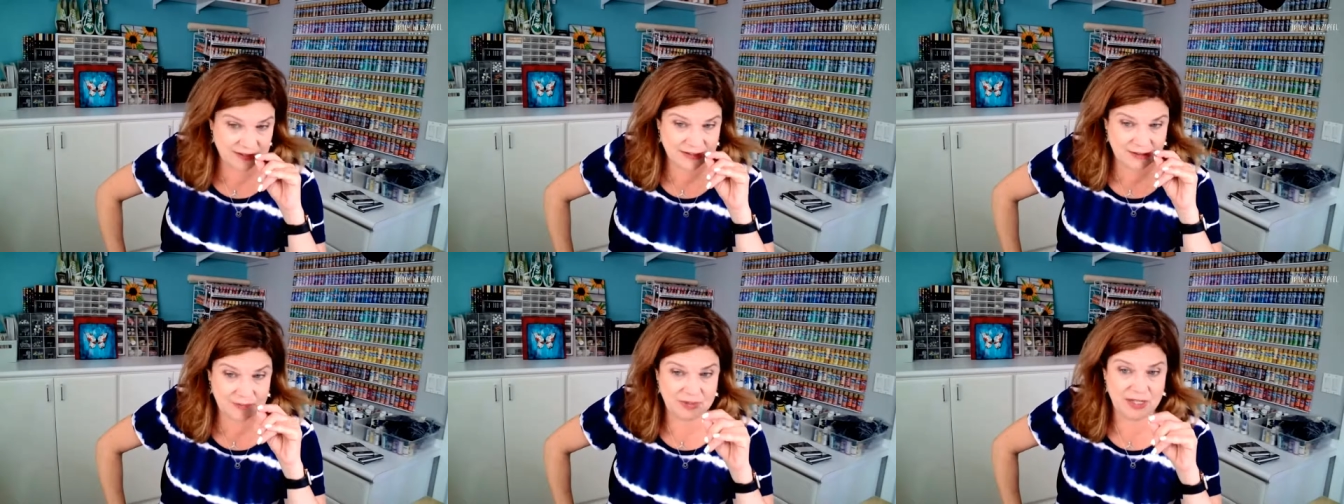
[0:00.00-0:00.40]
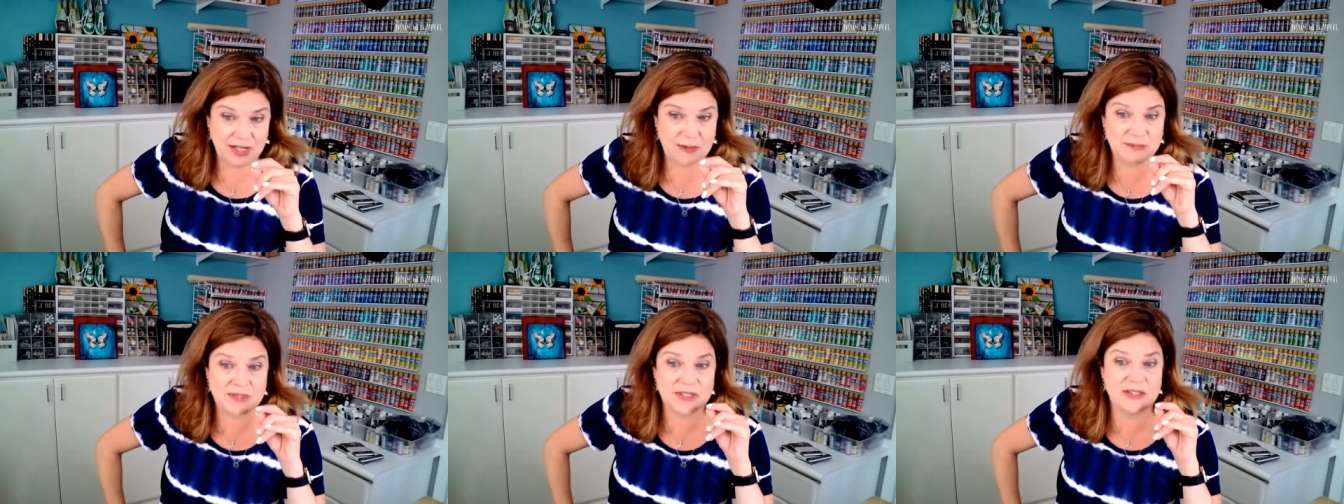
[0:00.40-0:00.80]

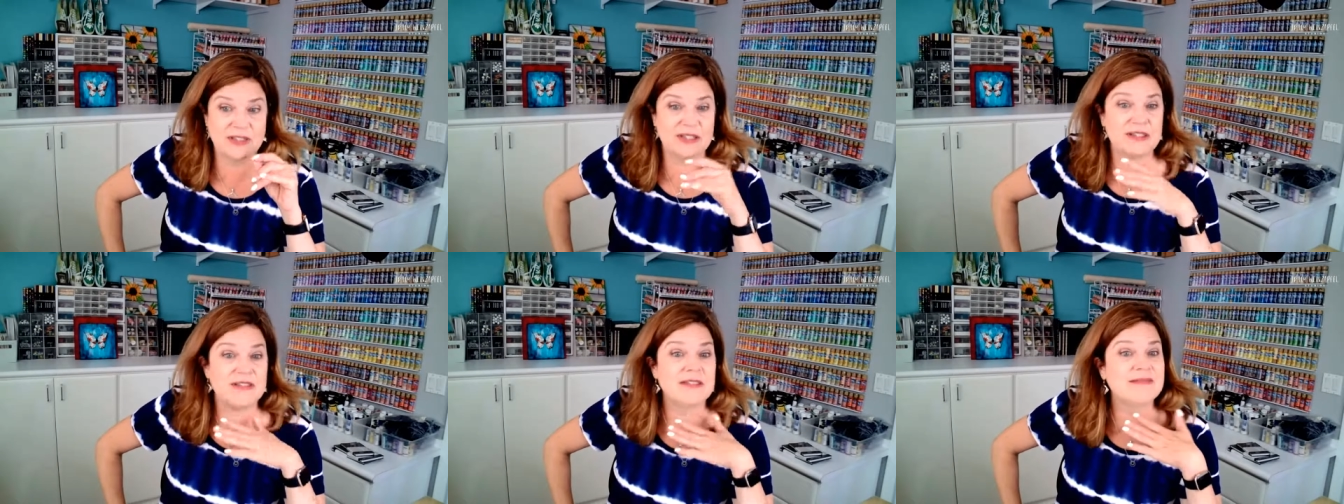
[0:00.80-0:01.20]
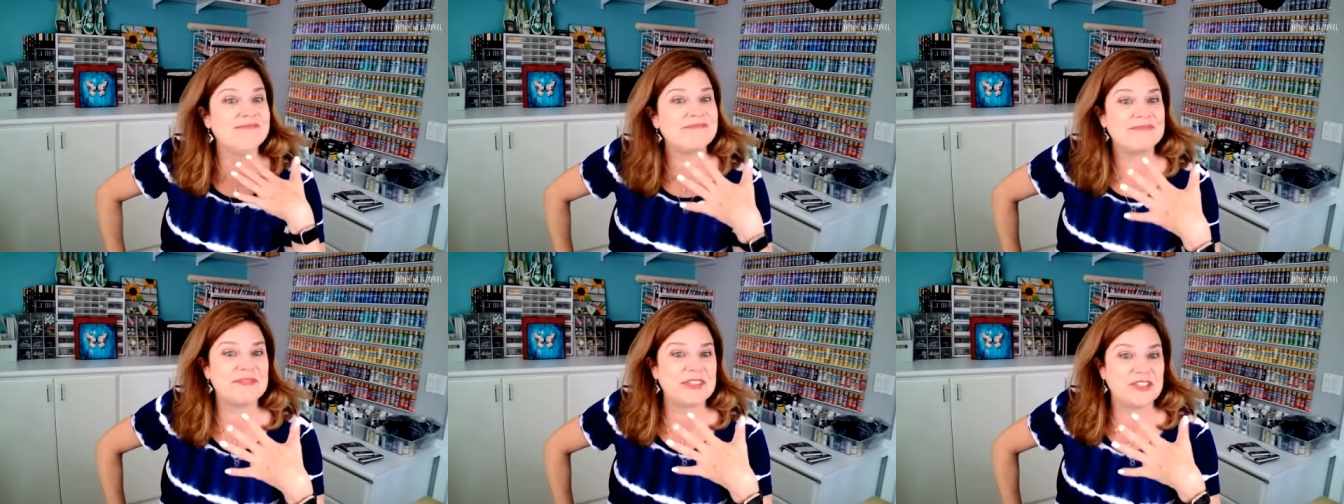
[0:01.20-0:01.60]
sometimes in these
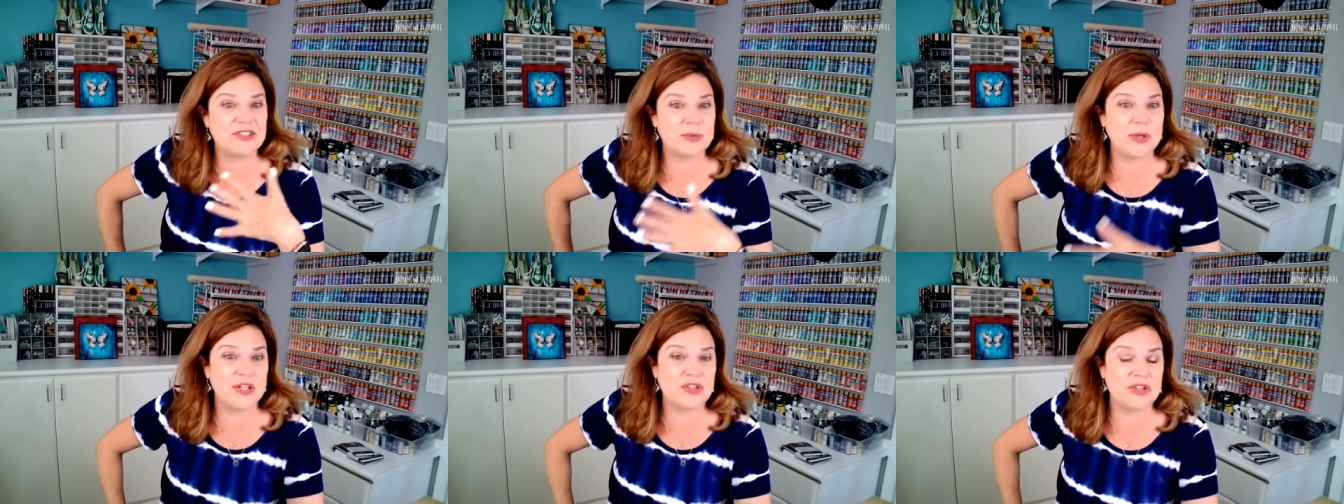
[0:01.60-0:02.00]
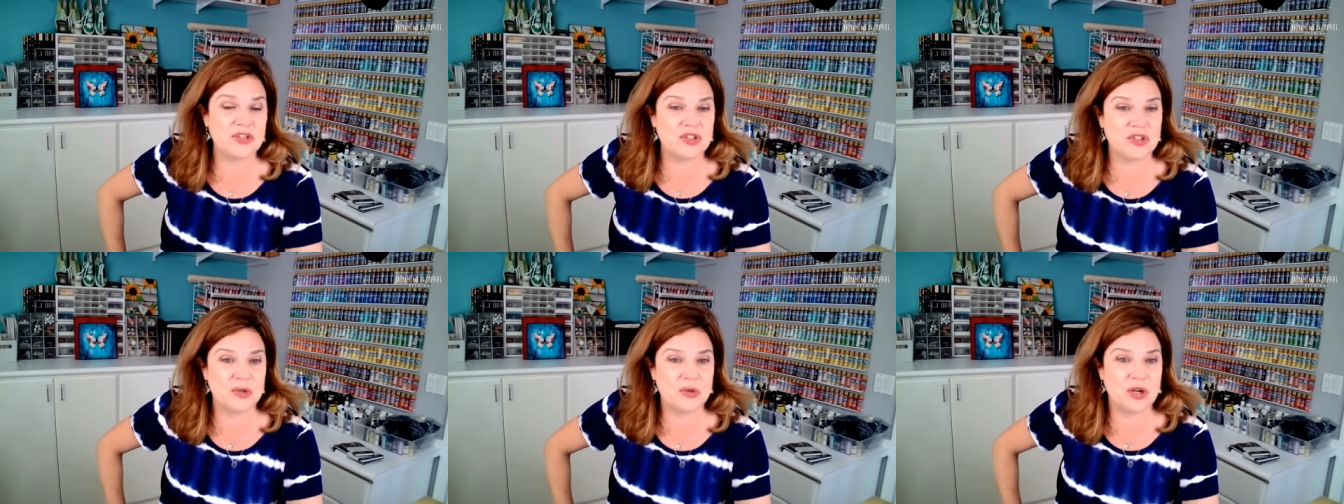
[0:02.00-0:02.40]

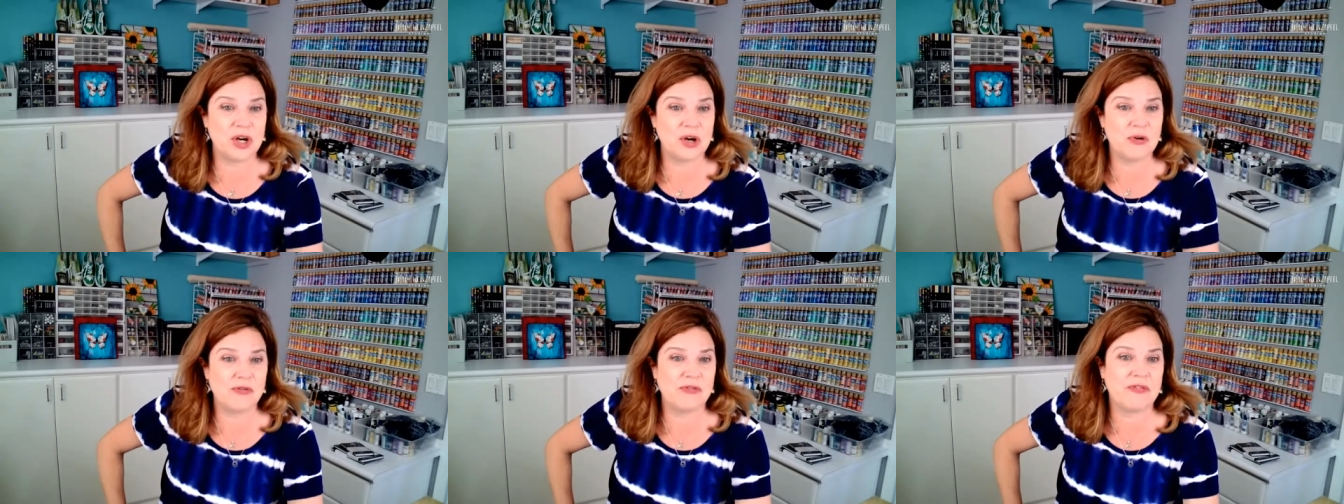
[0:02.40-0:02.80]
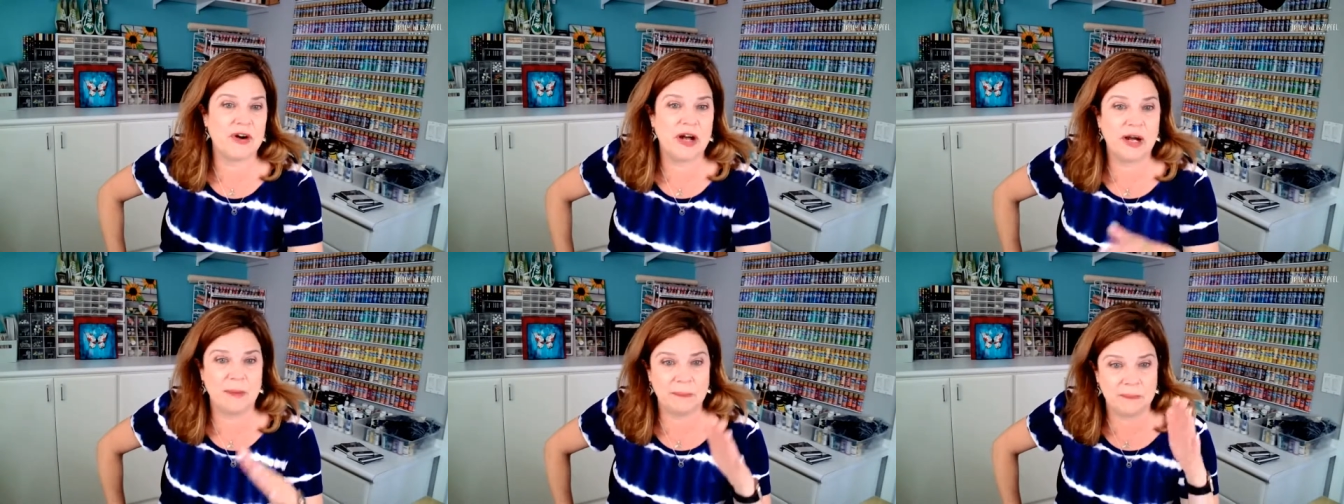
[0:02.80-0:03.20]
situations, you go
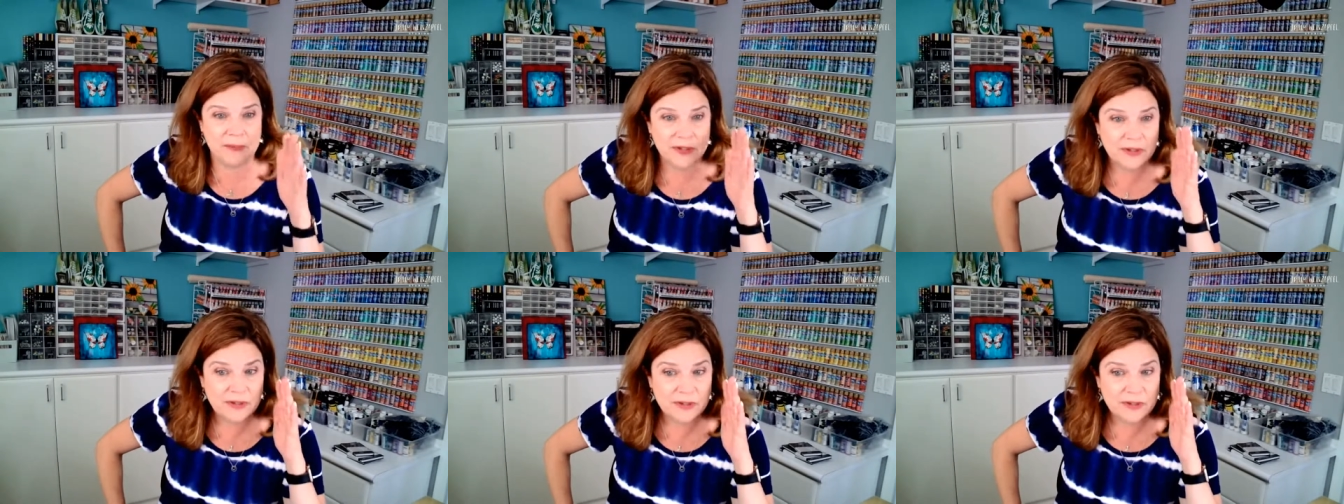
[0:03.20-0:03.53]
from